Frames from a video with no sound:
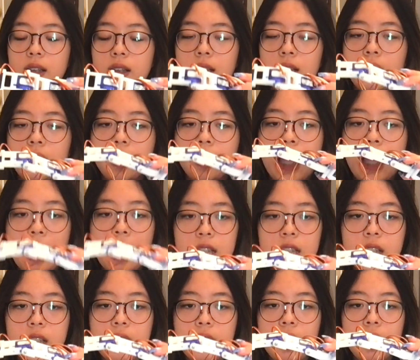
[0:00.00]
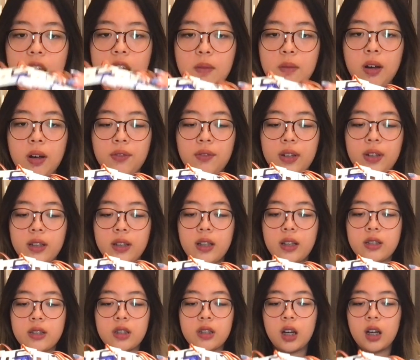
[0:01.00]
Like actually the aim of it
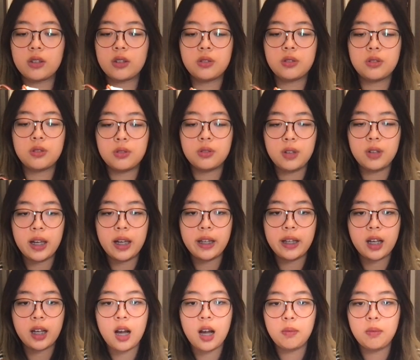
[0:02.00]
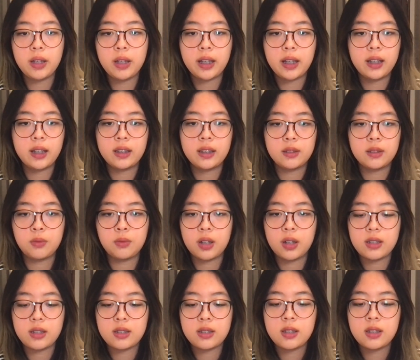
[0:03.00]
is not to do any complicated
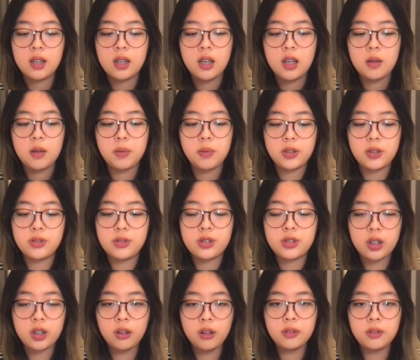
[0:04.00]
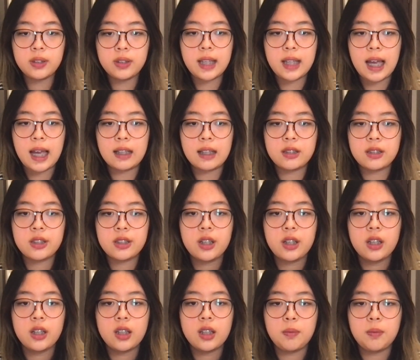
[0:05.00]
ones, but to show you that
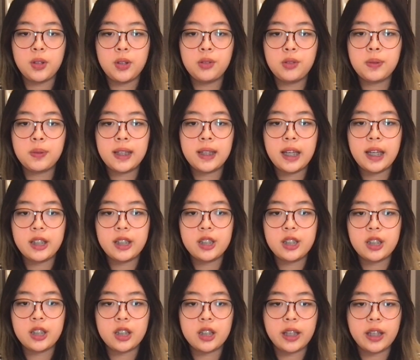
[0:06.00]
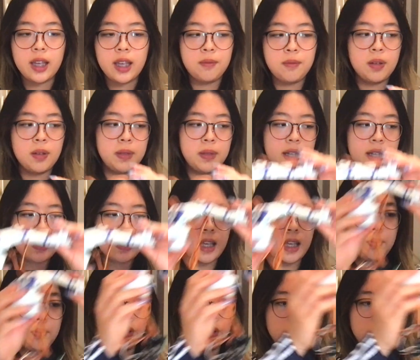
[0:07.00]
the manipulator can be
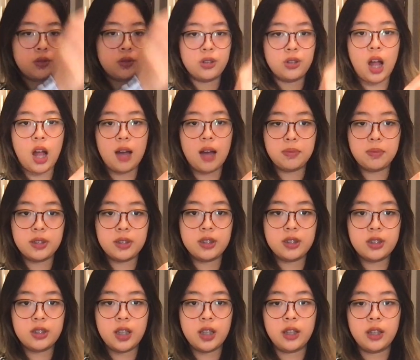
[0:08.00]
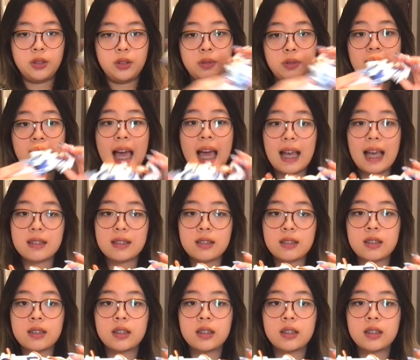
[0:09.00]
assembled to the robot and do tasks.